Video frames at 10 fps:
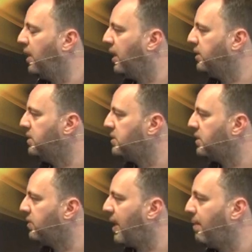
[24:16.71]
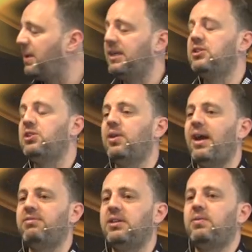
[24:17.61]
And that means you
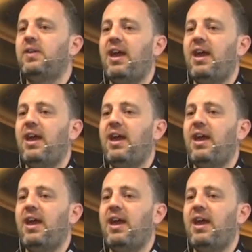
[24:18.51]
have to